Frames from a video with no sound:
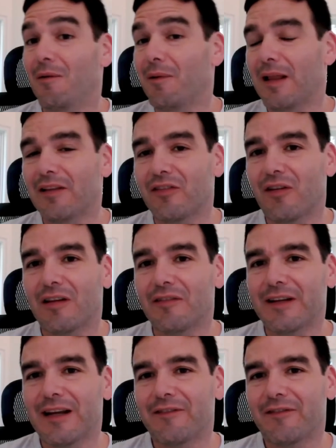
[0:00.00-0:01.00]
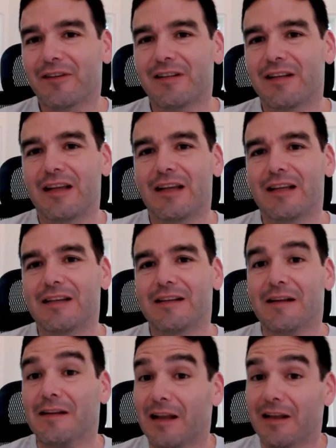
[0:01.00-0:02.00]
Well, that's all I've got for today.
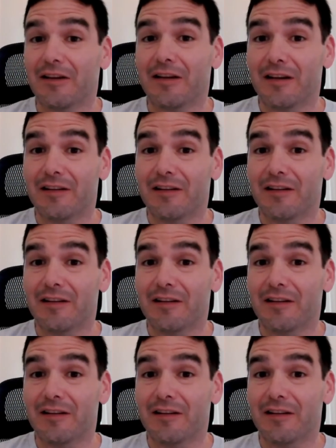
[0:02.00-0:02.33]
Now you can